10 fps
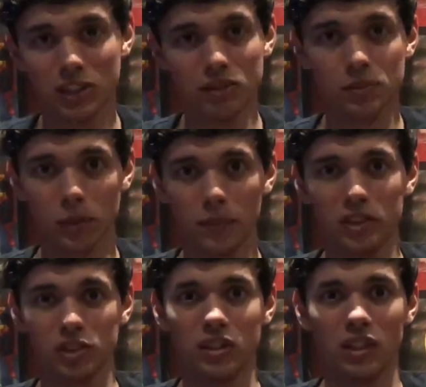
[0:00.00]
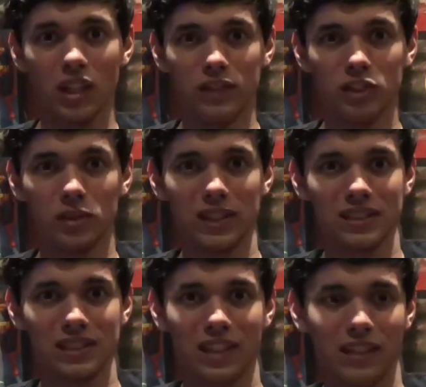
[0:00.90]
pretty much the love interest,
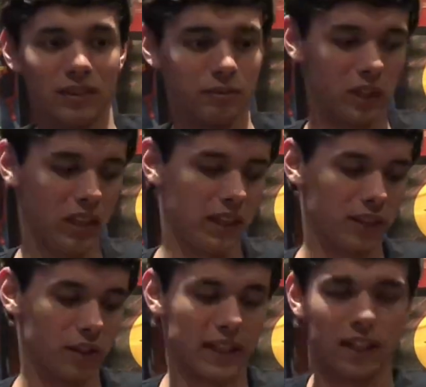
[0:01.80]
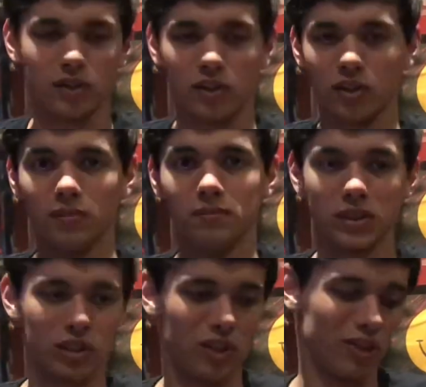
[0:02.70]
and I really like her character,
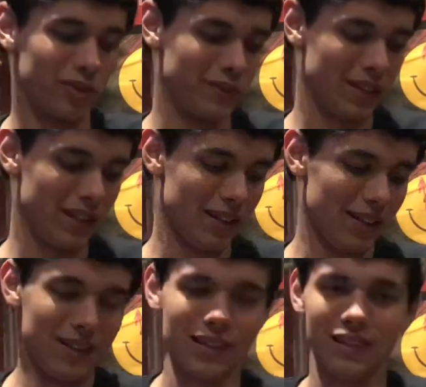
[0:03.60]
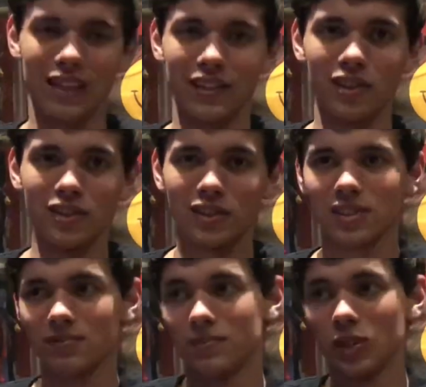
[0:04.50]
so yeah, there's
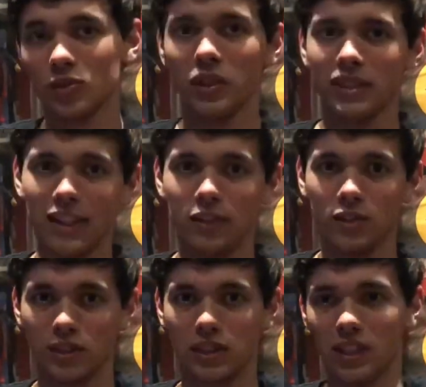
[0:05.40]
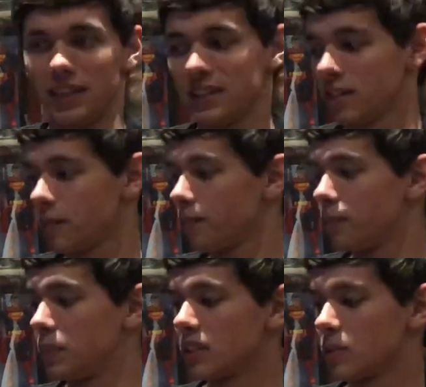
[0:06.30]
one of the characters to like, but
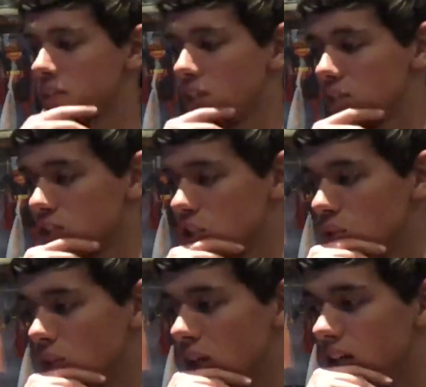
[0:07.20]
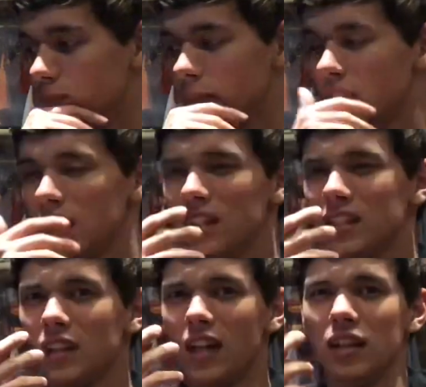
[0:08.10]
there was also
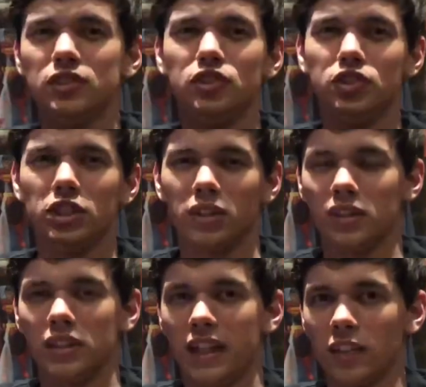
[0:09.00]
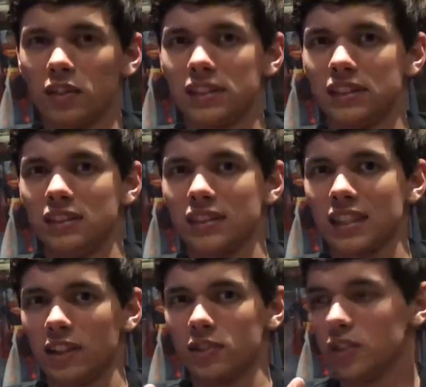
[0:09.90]
Jared Harrison's
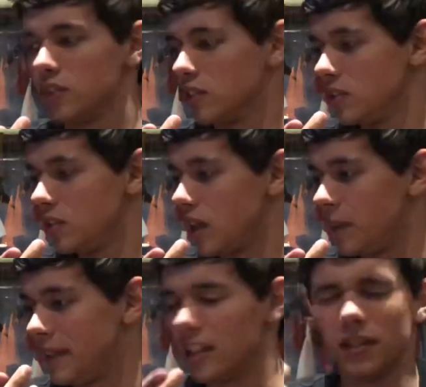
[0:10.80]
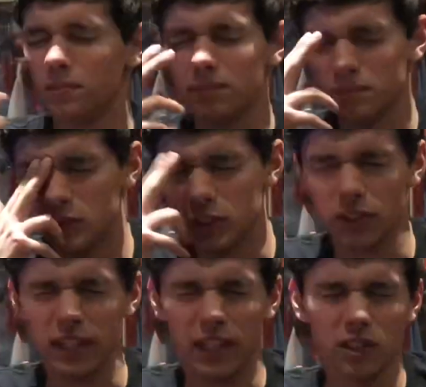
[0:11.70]
character, Jared
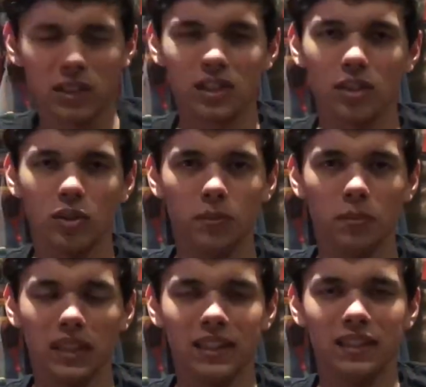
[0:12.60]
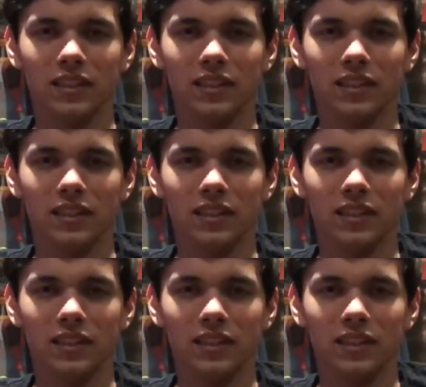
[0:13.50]
Harris, who played